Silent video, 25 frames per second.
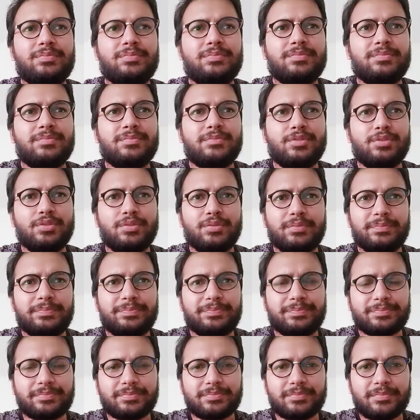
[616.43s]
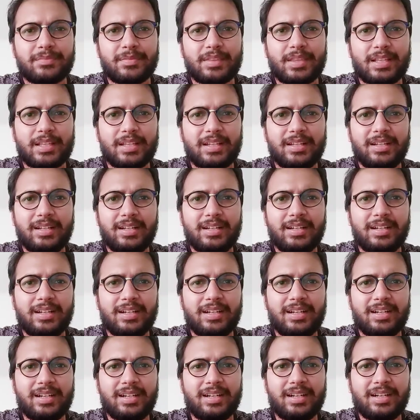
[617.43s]
to
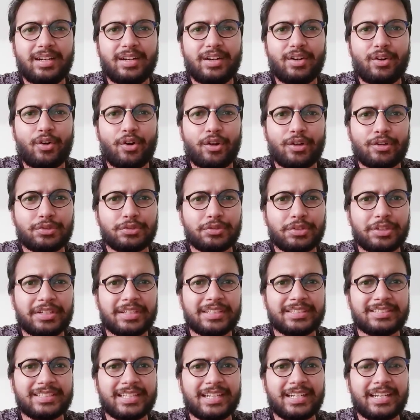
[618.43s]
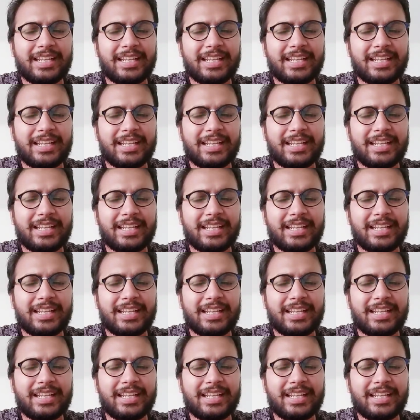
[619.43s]
also understand,